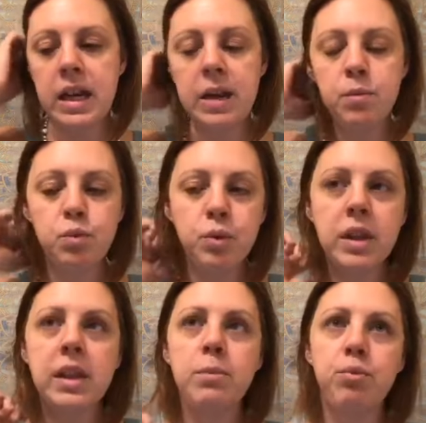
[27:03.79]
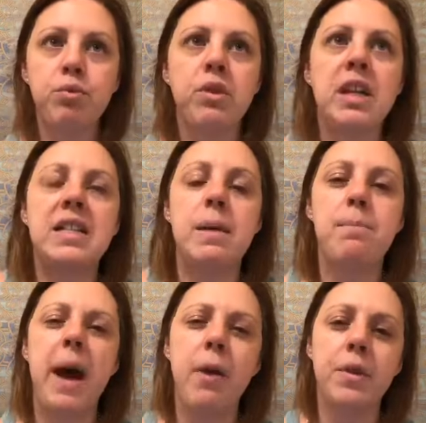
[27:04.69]
it really brings
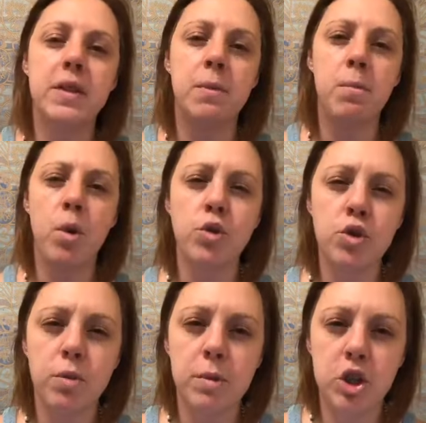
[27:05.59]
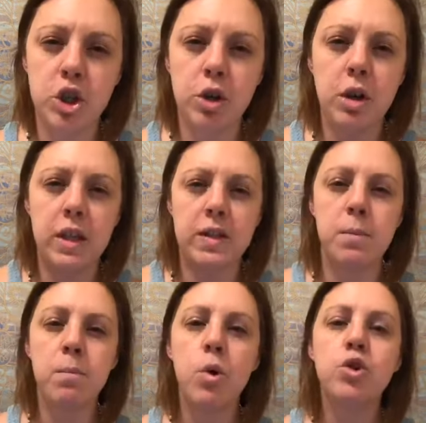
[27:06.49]
about this emotional maturity, this
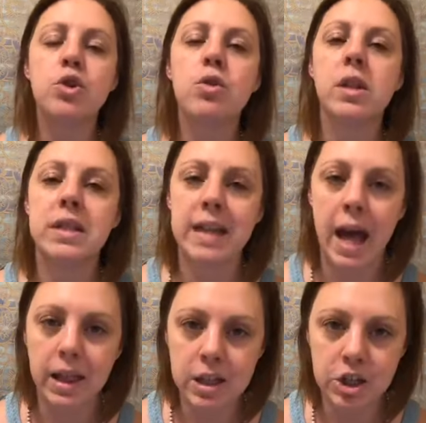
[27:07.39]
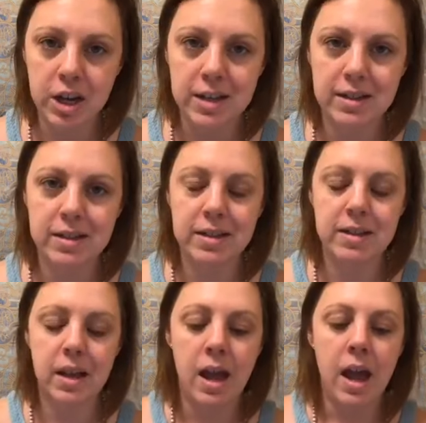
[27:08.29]
emotional
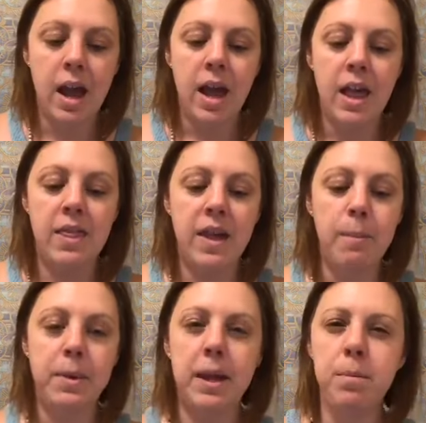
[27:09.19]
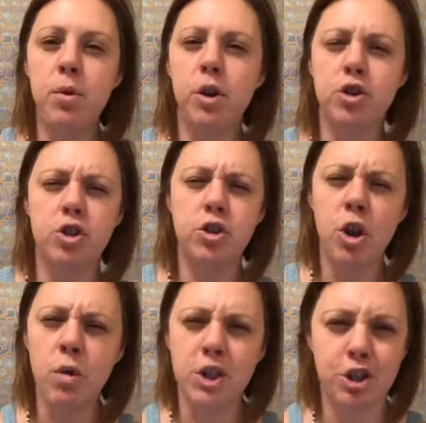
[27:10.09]
intelligence that people are
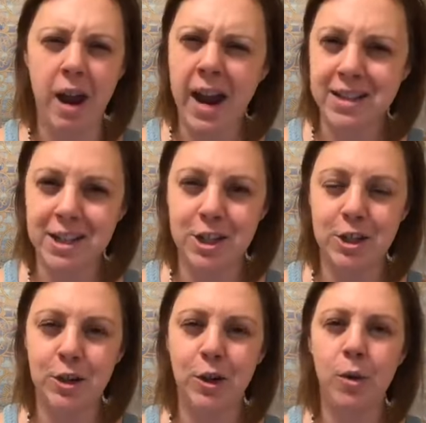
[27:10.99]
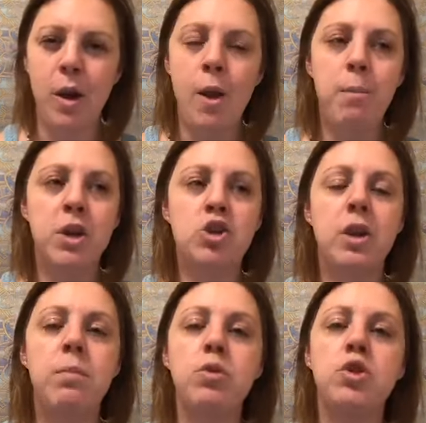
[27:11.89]
so attracted to, because you're
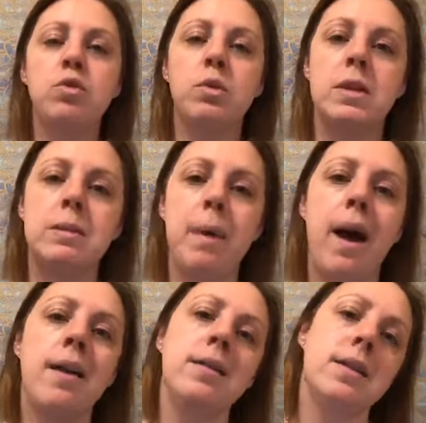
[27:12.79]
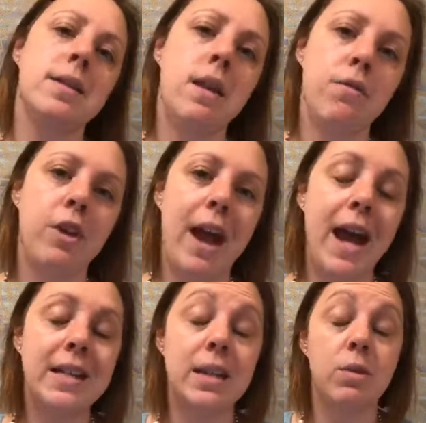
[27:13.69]
able to respond instead of
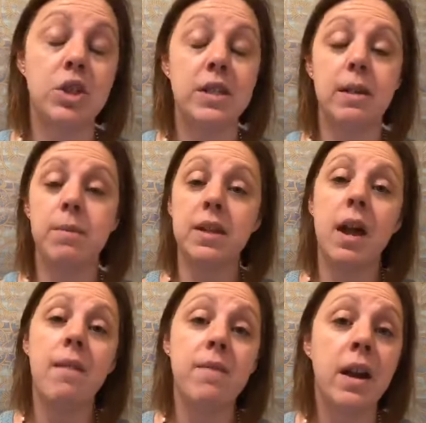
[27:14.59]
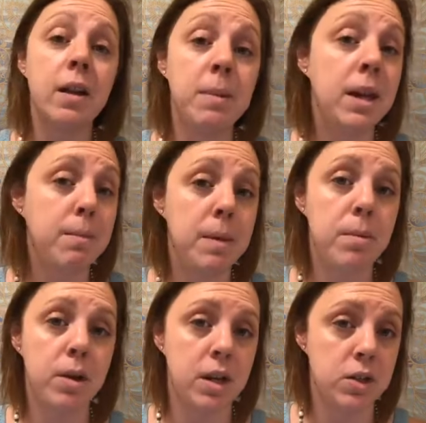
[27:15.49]
reacting, which is something that very many
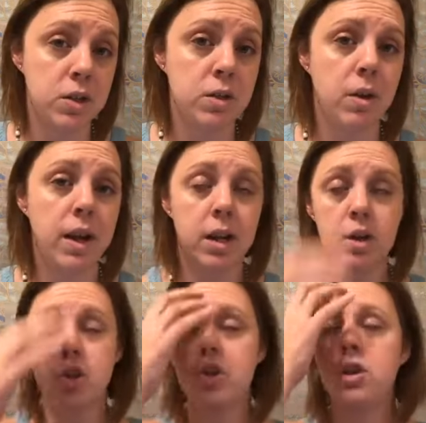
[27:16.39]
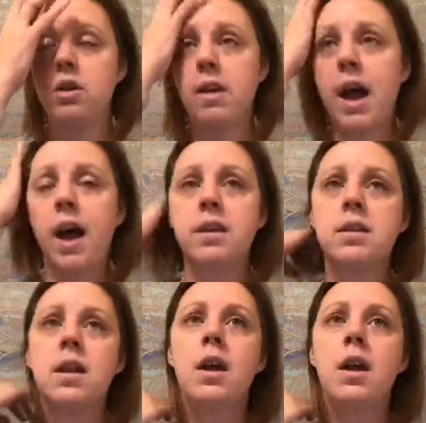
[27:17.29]
people can do. I can assure you that.